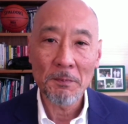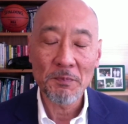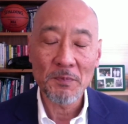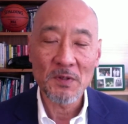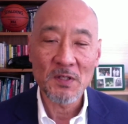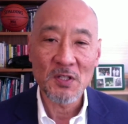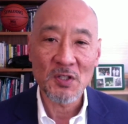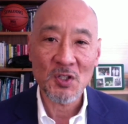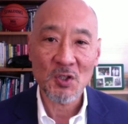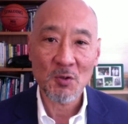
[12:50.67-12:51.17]

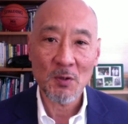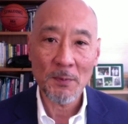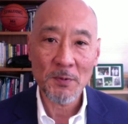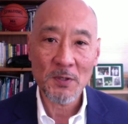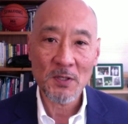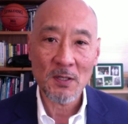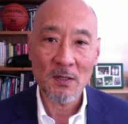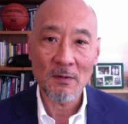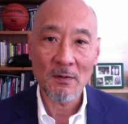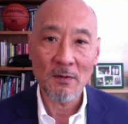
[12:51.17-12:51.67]

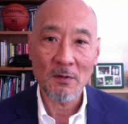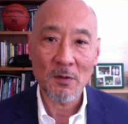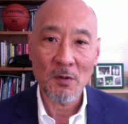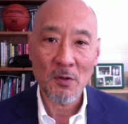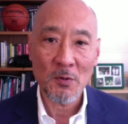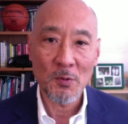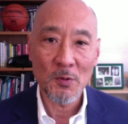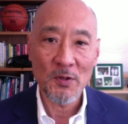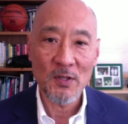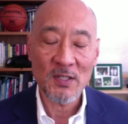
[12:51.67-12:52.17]
description
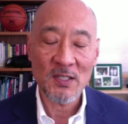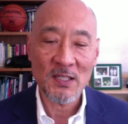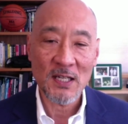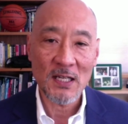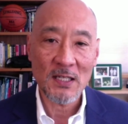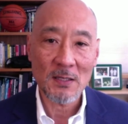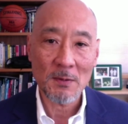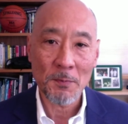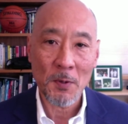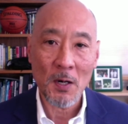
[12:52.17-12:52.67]
through the
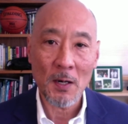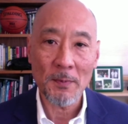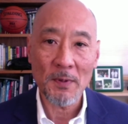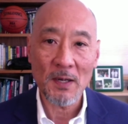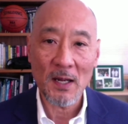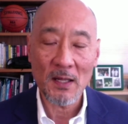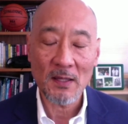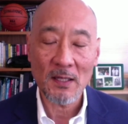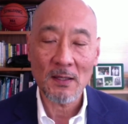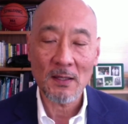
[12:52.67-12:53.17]
State Department,
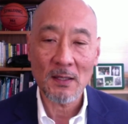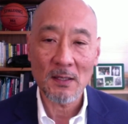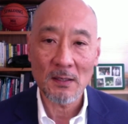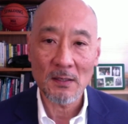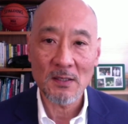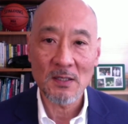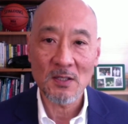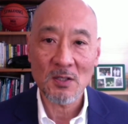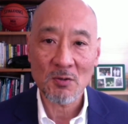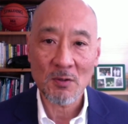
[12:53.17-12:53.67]
I think the
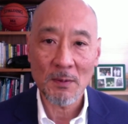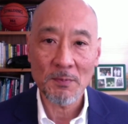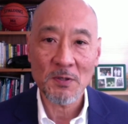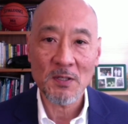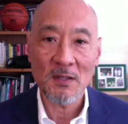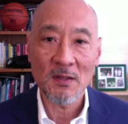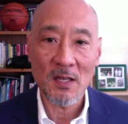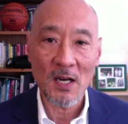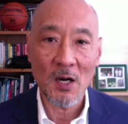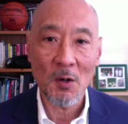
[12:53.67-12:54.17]

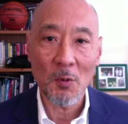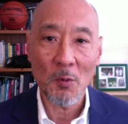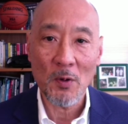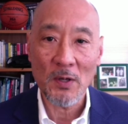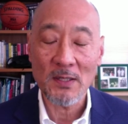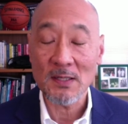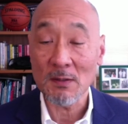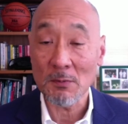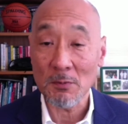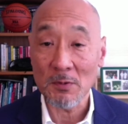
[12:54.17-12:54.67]
description there
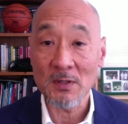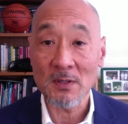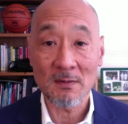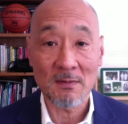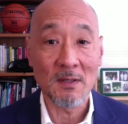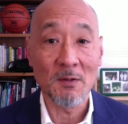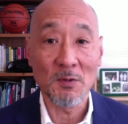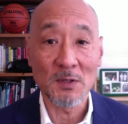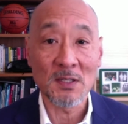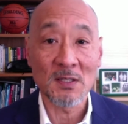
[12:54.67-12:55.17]
was it
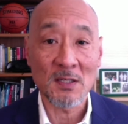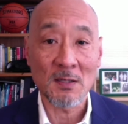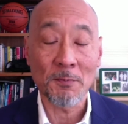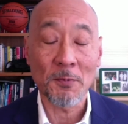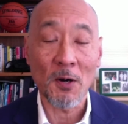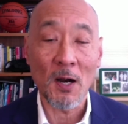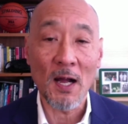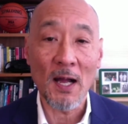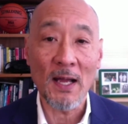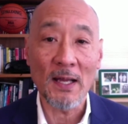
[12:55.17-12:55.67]
was a
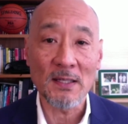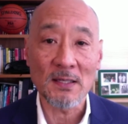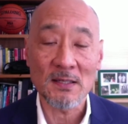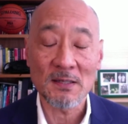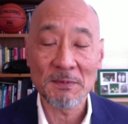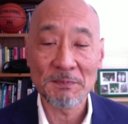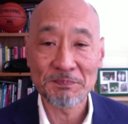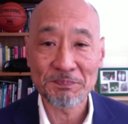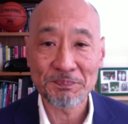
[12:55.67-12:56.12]
surprise.